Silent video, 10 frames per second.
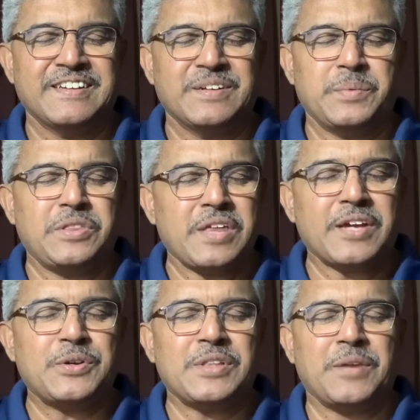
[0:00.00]
We
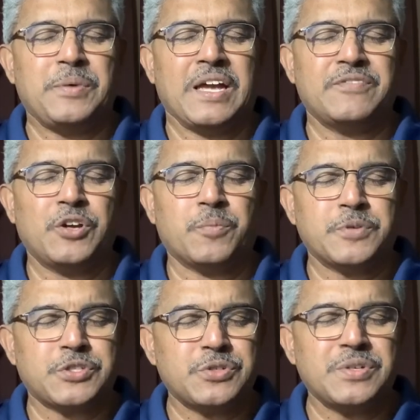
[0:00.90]
thank you that we have the
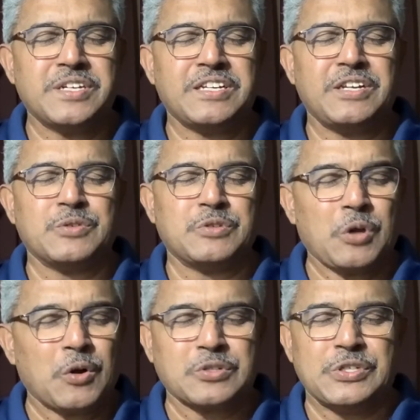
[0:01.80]
opportunity to
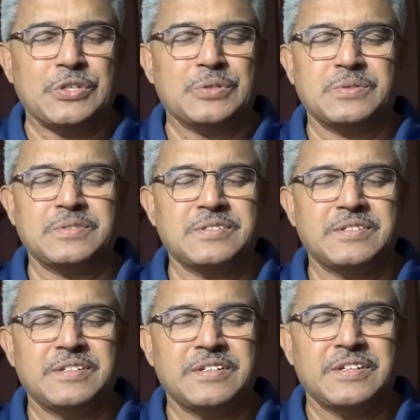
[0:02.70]
talk to you,
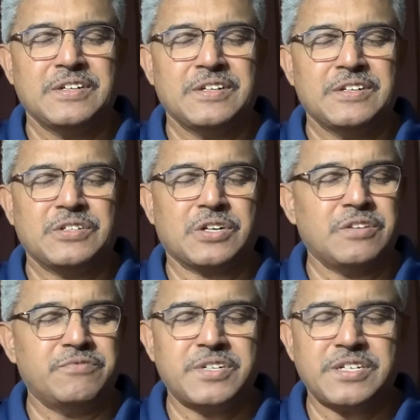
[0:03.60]
to
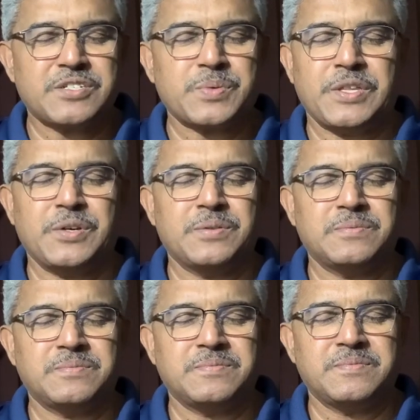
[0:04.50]
converse with you,
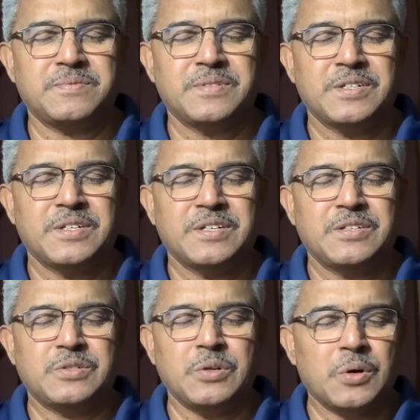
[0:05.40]

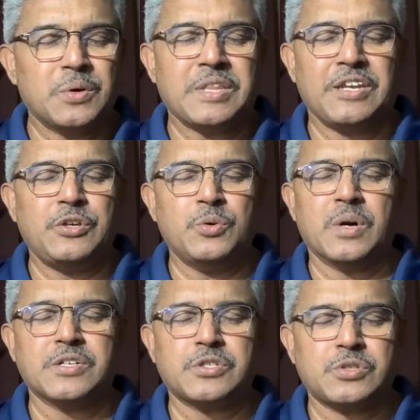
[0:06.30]
to know that you
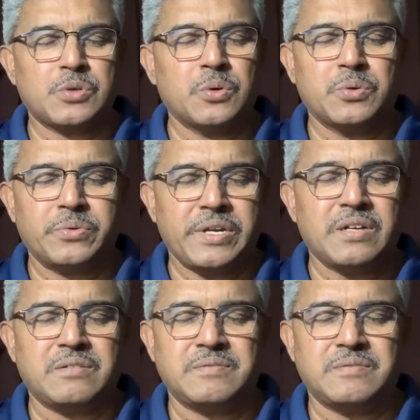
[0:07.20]
are so real.